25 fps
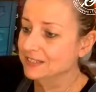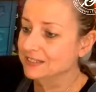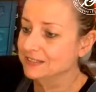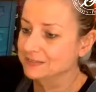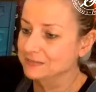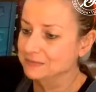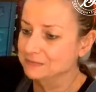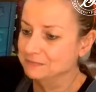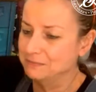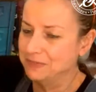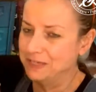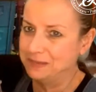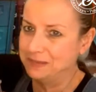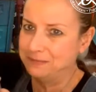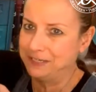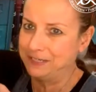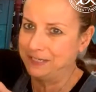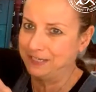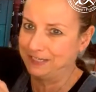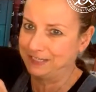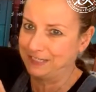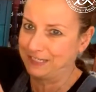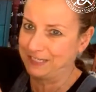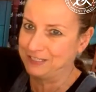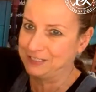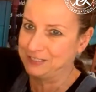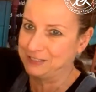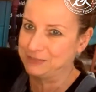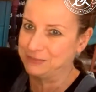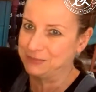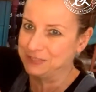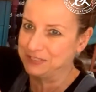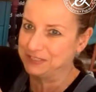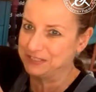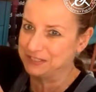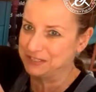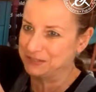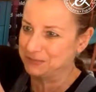Maybe I can do
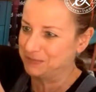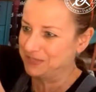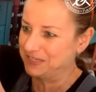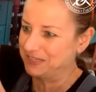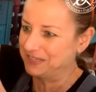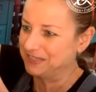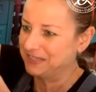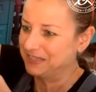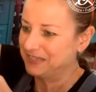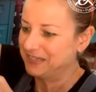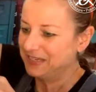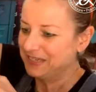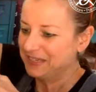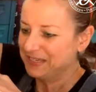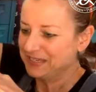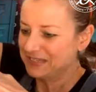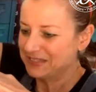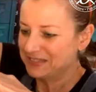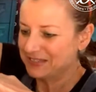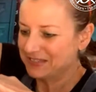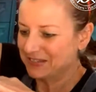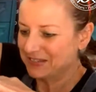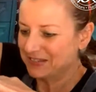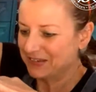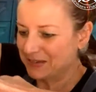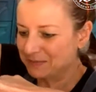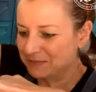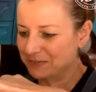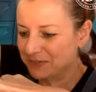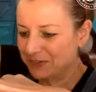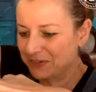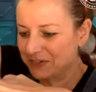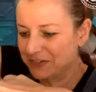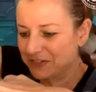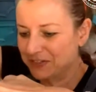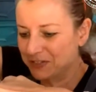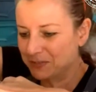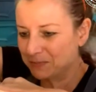it this way. So I'm
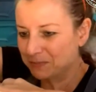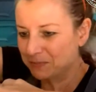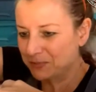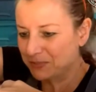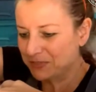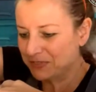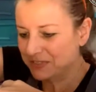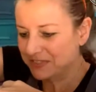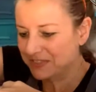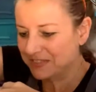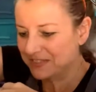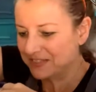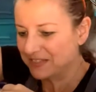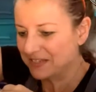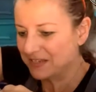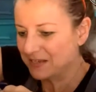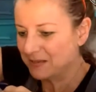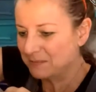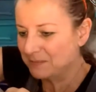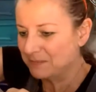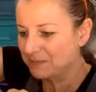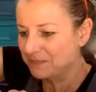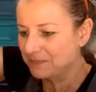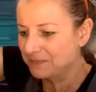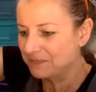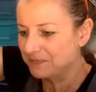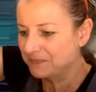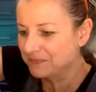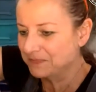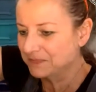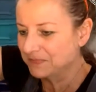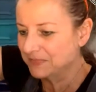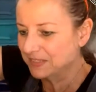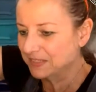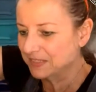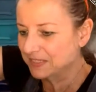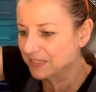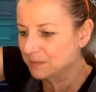going to put some
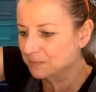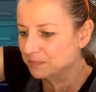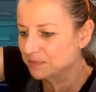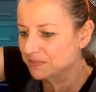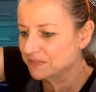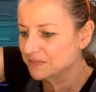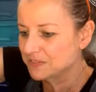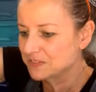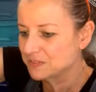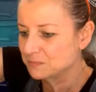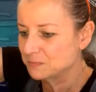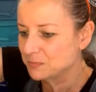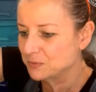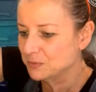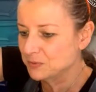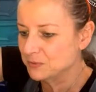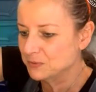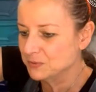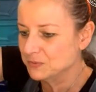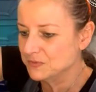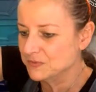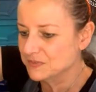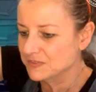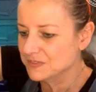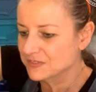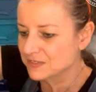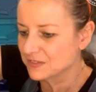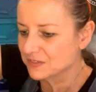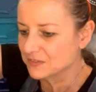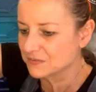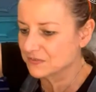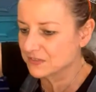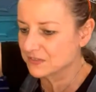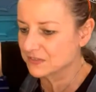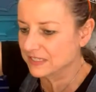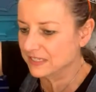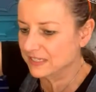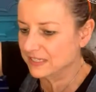couple of spoons of
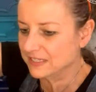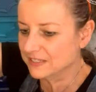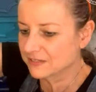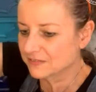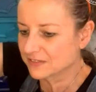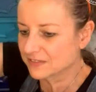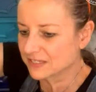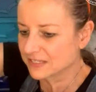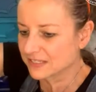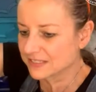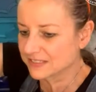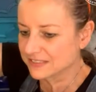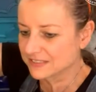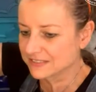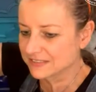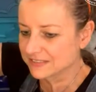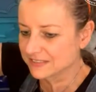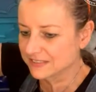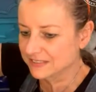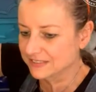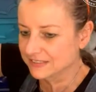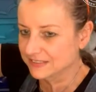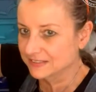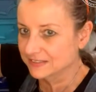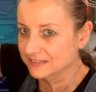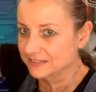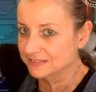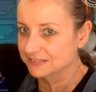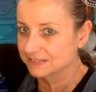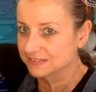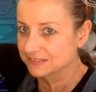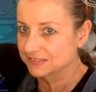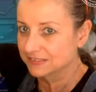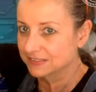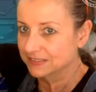the Gatorade in here.